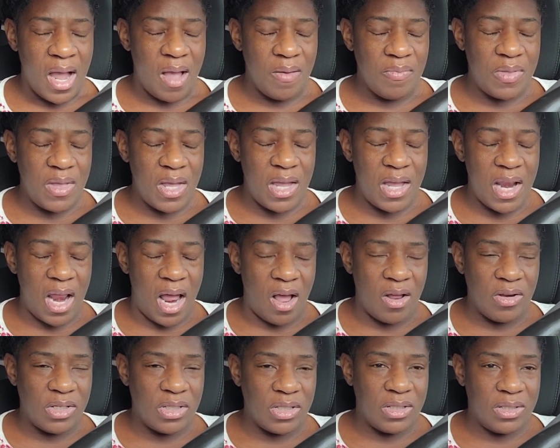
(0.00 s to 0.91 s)
I'm thinking
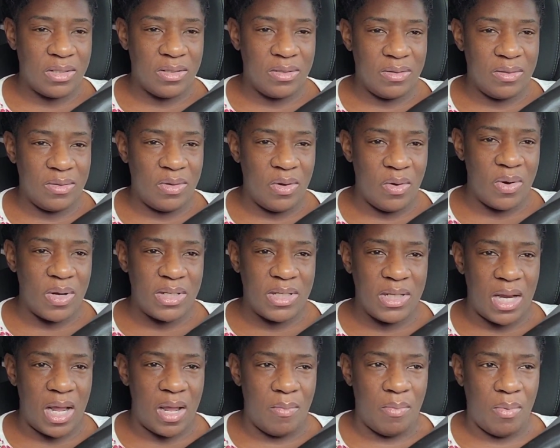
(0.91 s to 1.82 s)
I'll just go
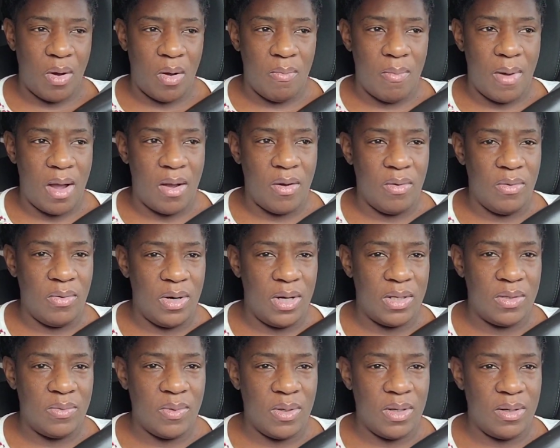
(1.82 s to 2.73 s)
into labor on my own
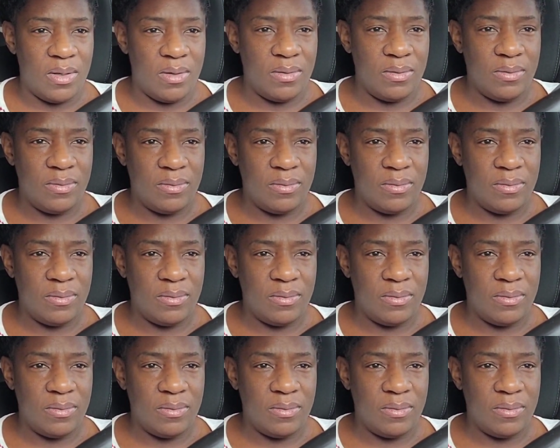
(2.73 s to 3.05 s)
as well,